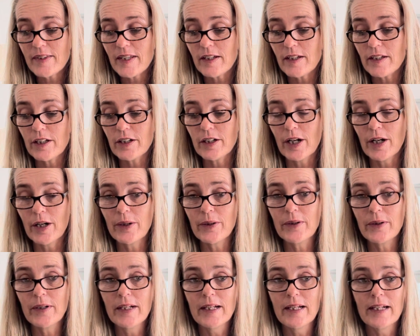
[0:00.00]
you
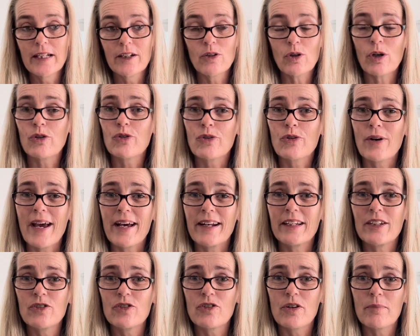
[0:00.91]
know, not drown
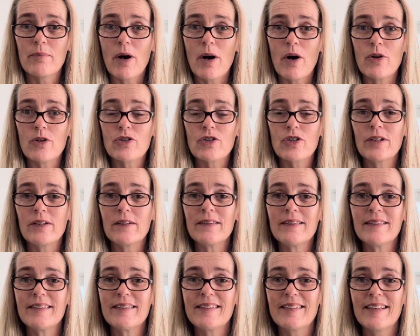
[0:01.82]
in your
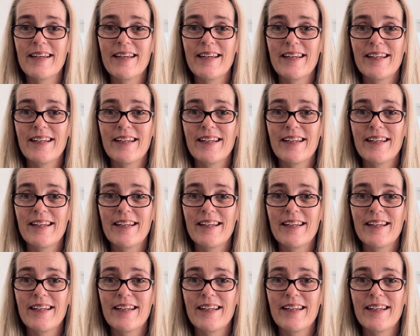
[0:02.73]
emotions,